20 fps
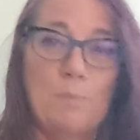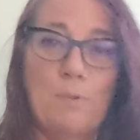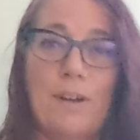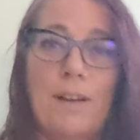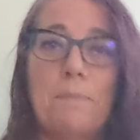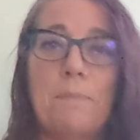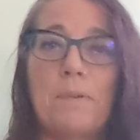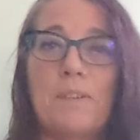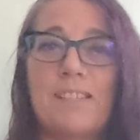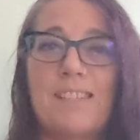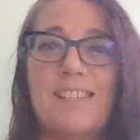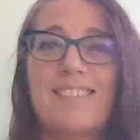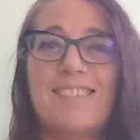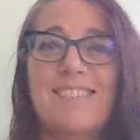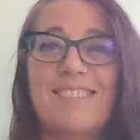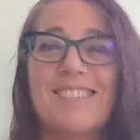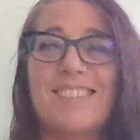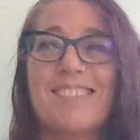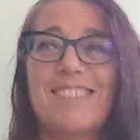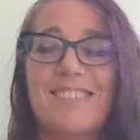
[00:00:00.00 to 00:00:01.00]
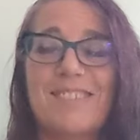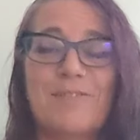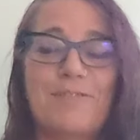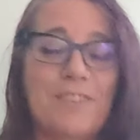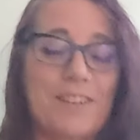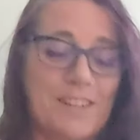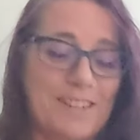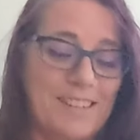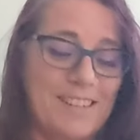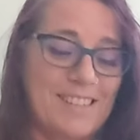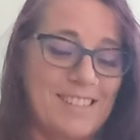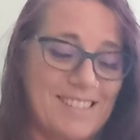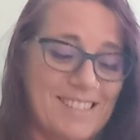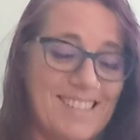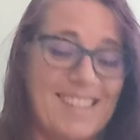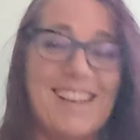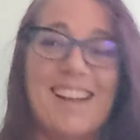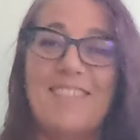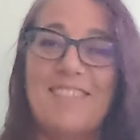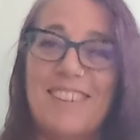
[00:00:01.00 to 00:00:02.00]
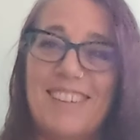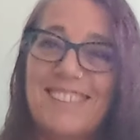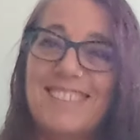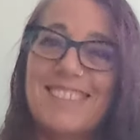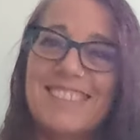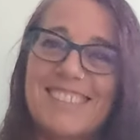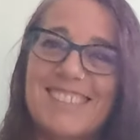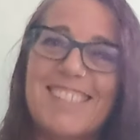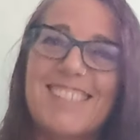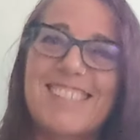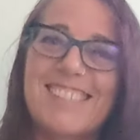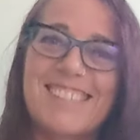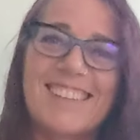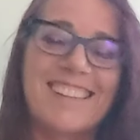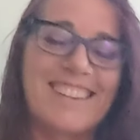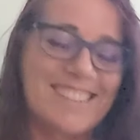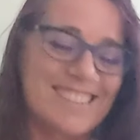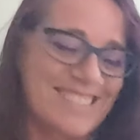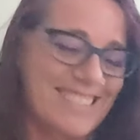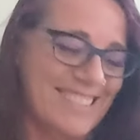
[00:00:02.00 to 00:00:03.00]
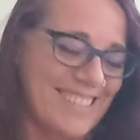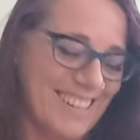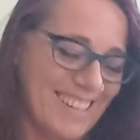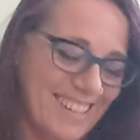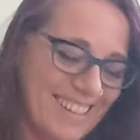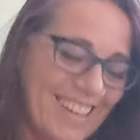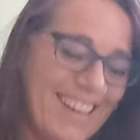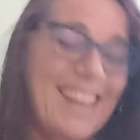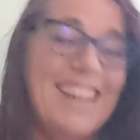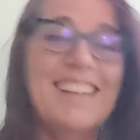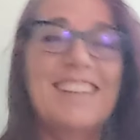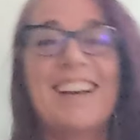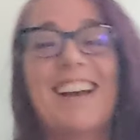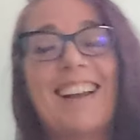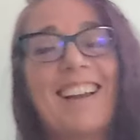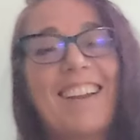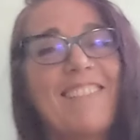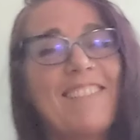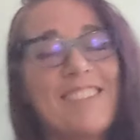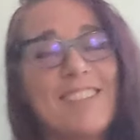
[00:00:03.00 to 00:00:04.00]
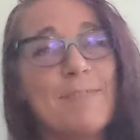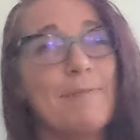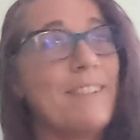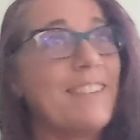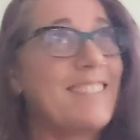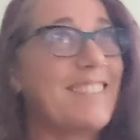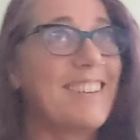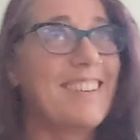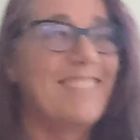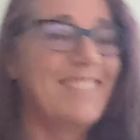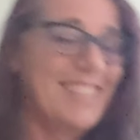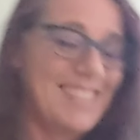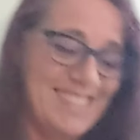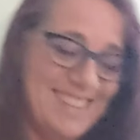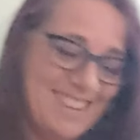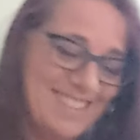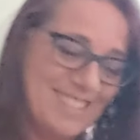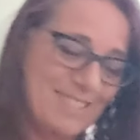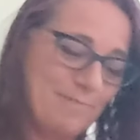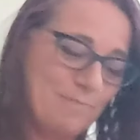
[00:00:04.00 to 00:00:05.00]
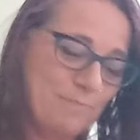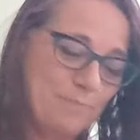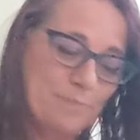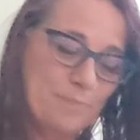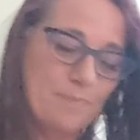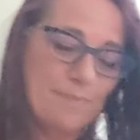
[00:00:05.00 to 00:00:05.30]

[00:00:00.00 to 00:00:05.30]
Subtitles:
Pretty pretentious little fuck, isn't he? I mean, just listen to this shit. I love this book, though. It's awesome.